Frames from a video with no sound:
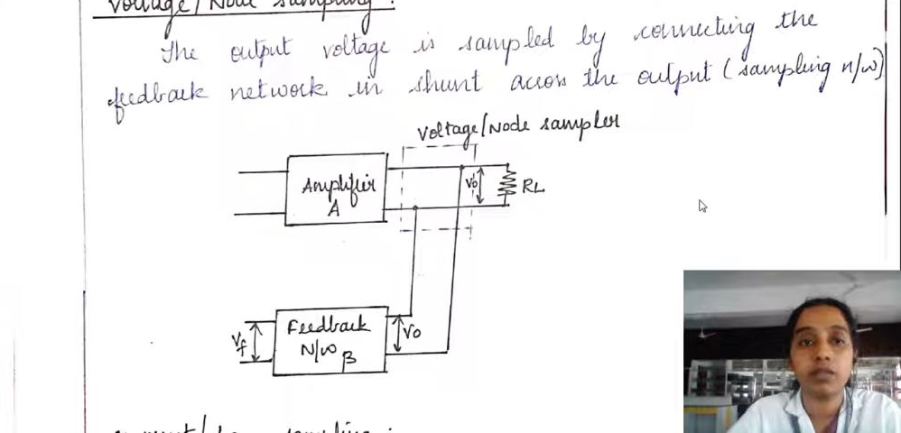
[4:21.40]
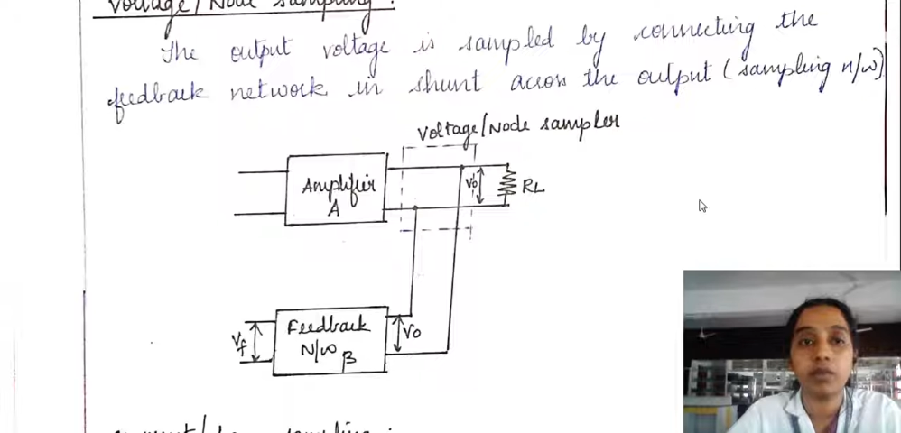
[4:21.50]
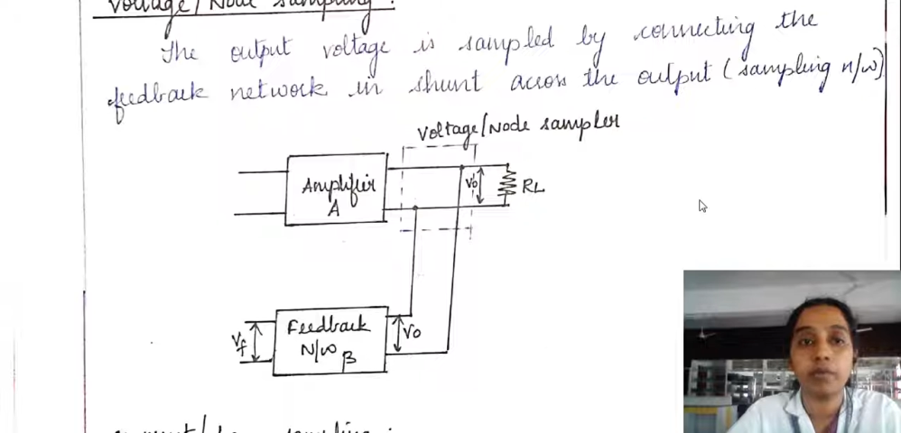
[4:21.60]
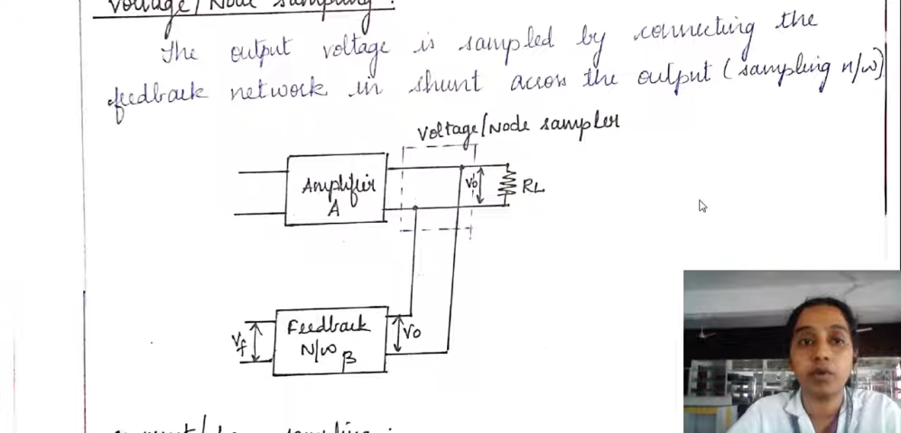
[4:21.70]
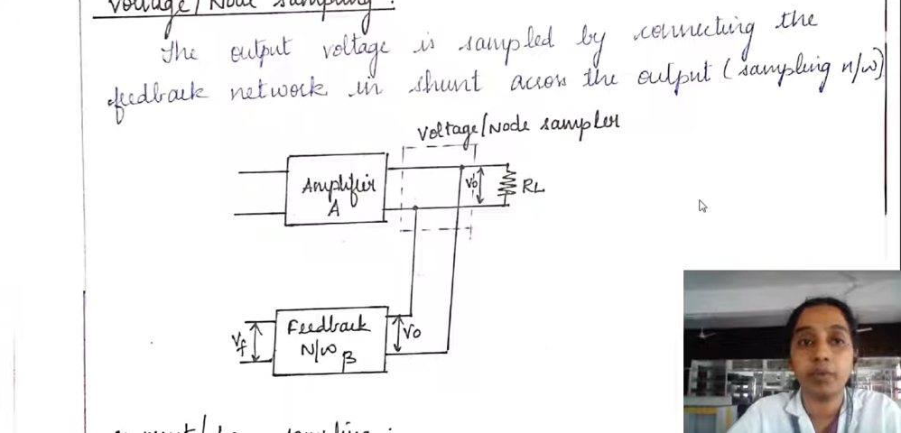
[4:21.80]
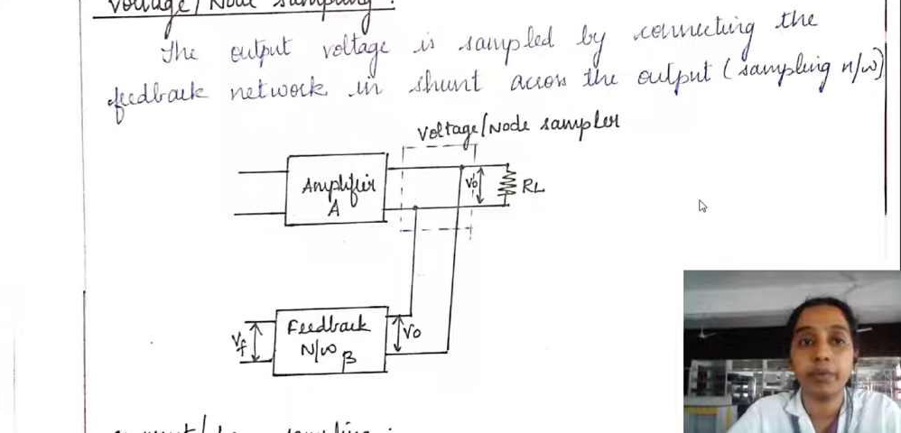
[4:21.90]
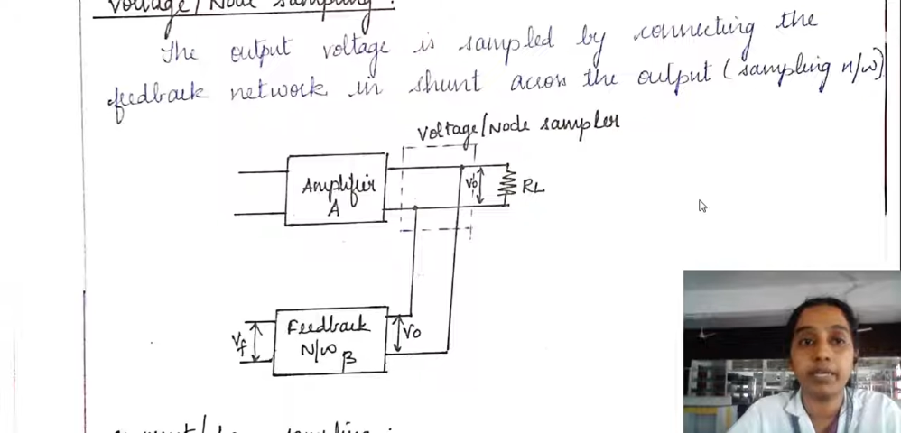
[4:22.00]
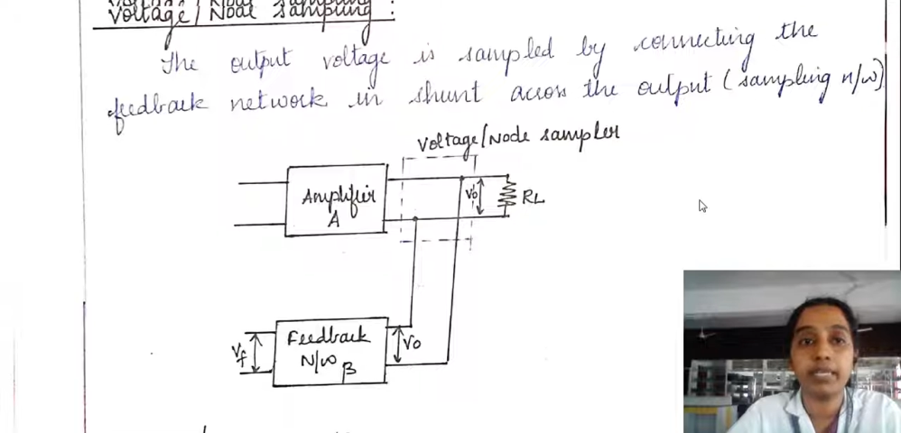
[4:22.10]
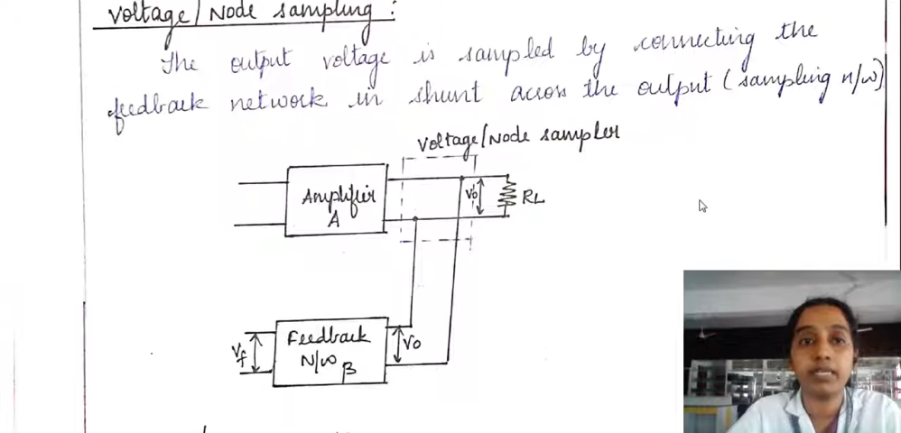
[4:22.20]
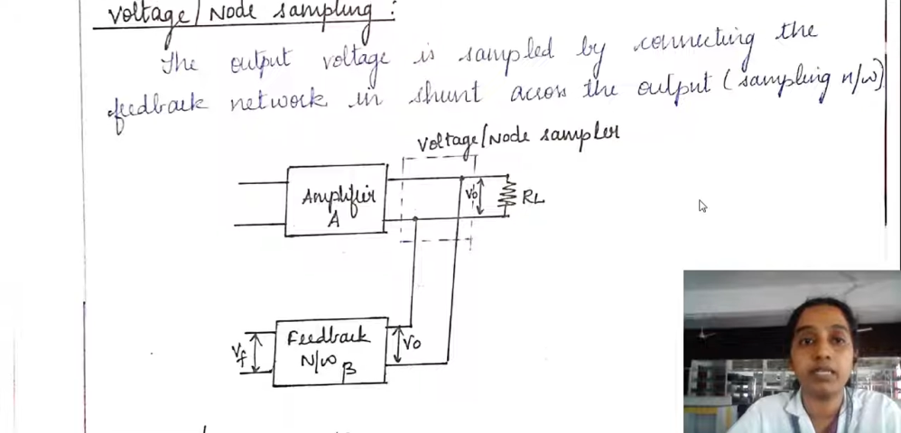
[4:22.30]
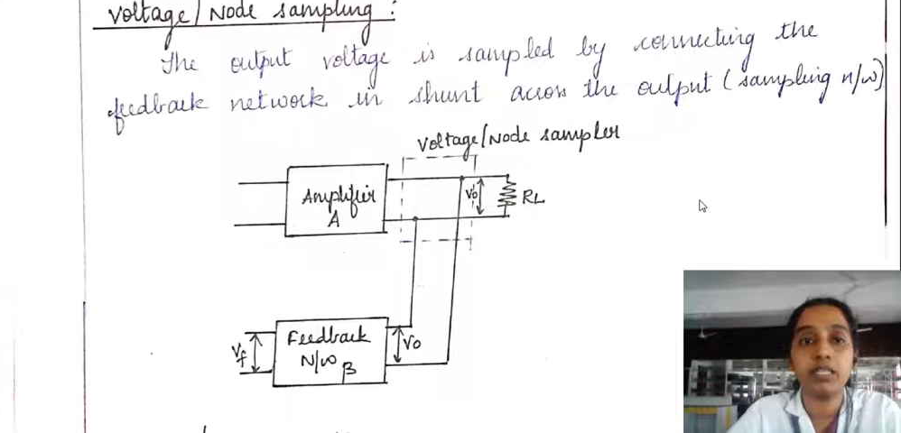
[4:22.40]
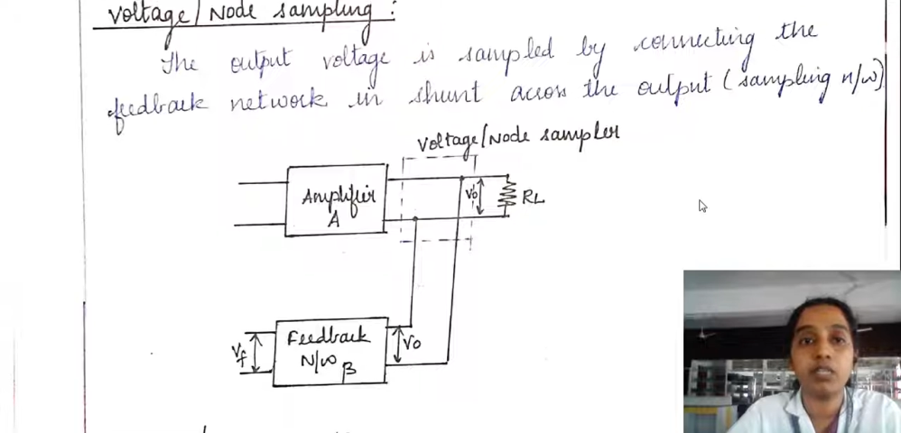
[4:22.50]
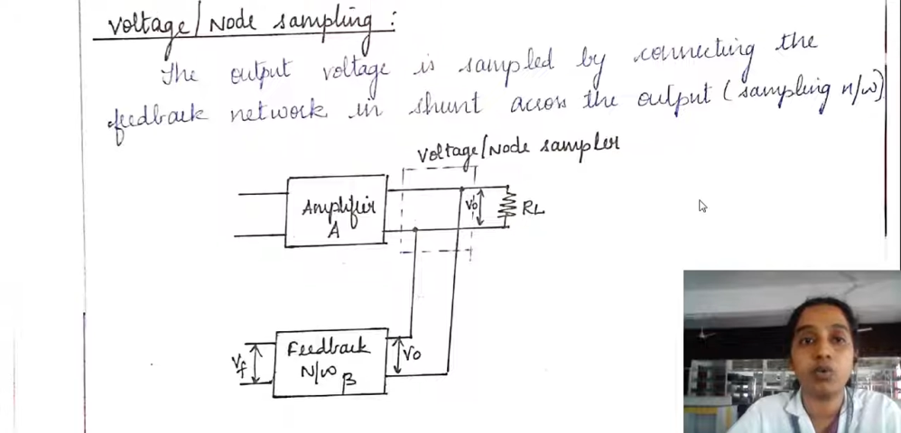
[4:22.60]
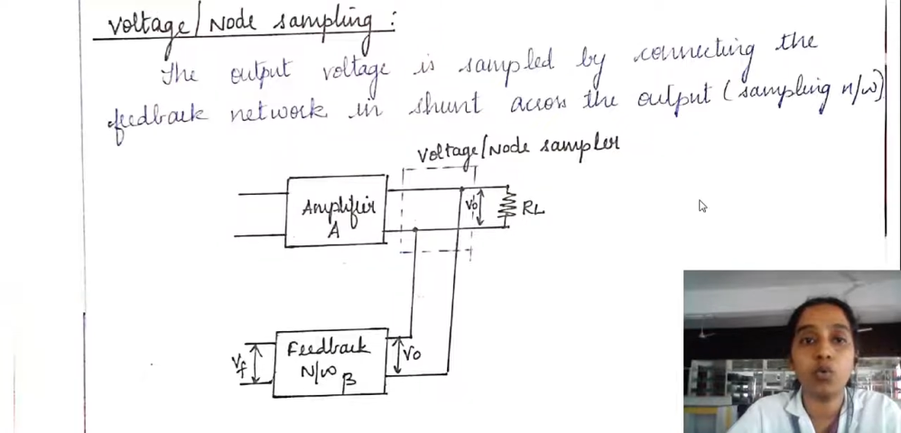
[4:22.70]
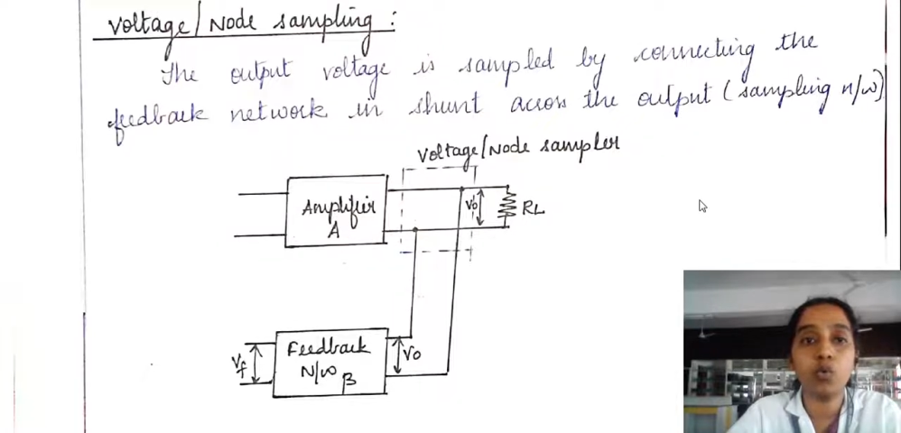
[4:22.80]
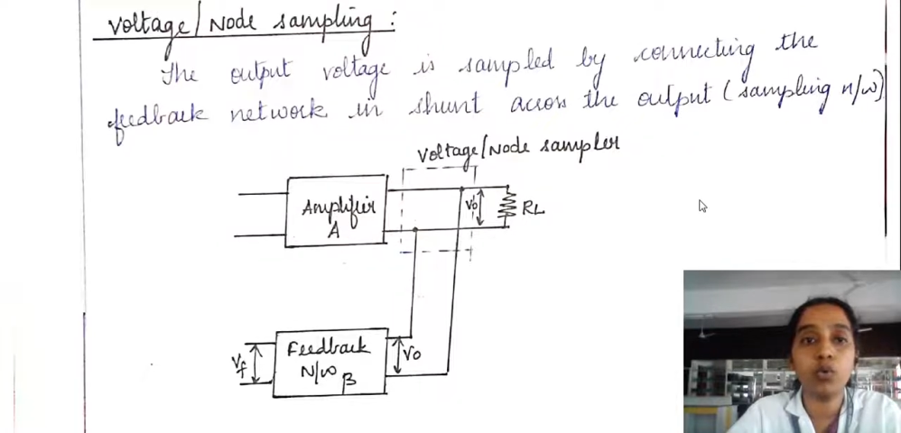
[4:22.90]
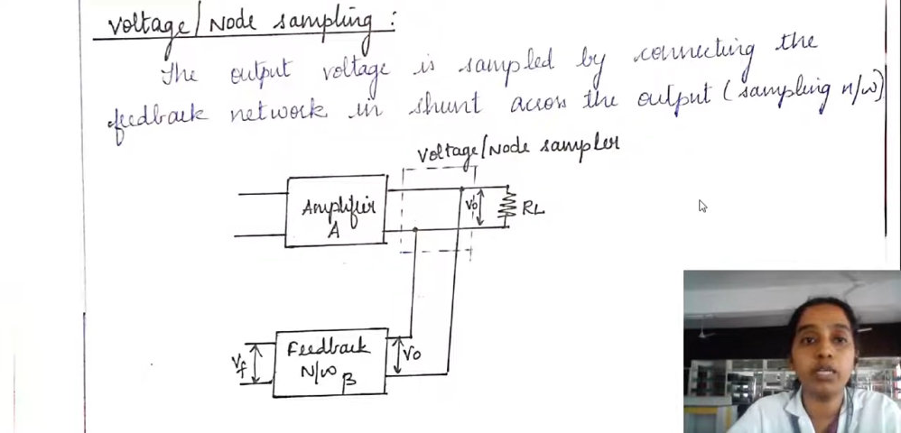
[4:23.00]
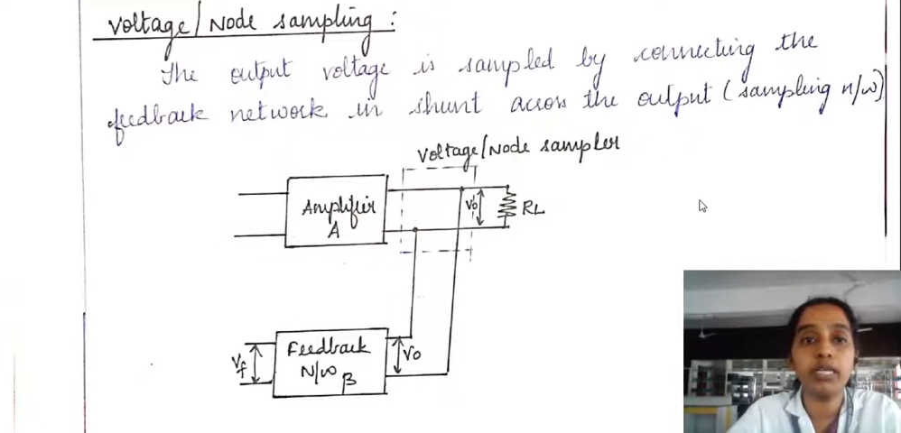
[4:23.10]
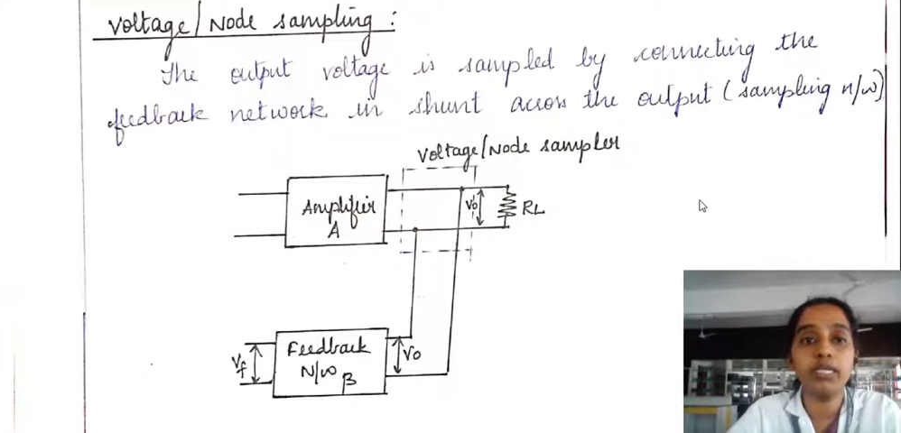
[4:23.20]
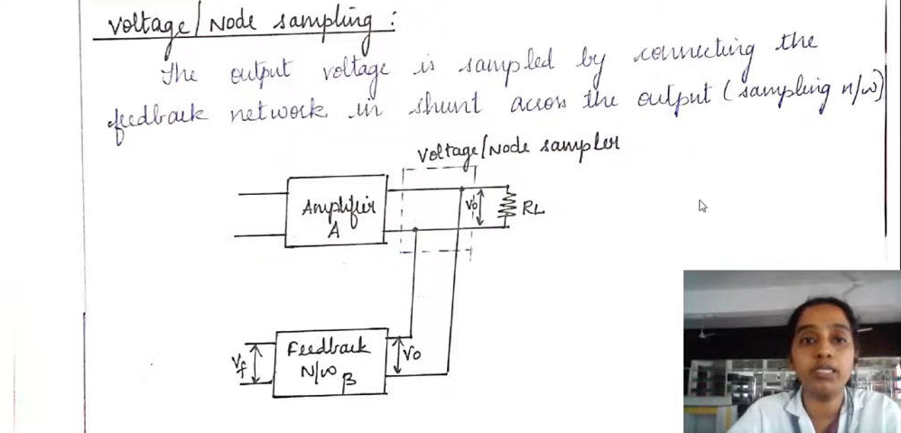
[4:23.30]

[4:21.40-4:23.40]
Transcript: properly, the voltage